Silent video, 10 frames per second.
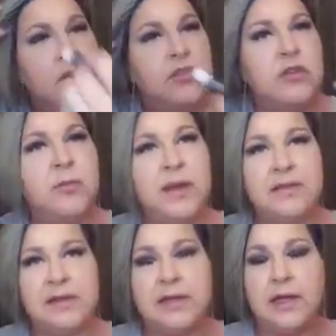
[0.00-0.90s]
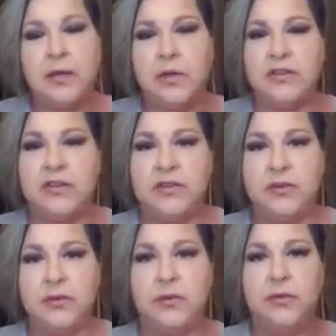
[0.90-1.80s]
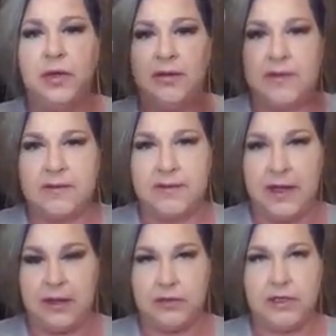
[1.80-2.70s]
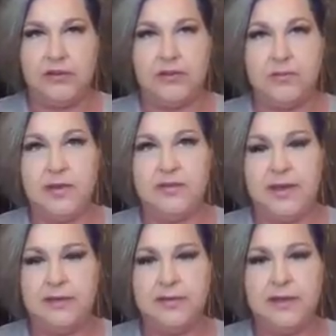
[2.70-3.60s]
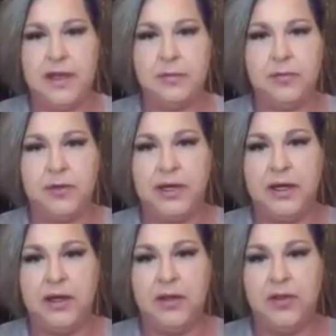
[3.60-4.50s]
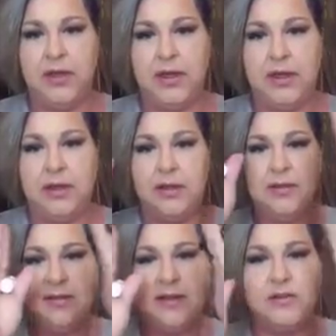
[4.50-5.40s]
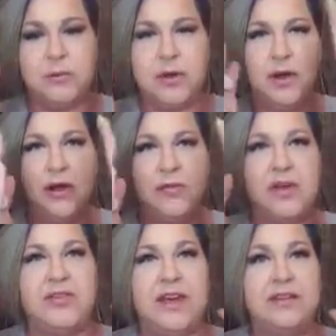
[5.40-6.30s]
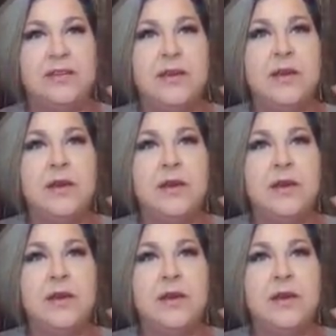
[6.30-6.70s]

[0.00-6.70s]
So it's basically, I want to recess the outer edges of my face and bring the center part of my face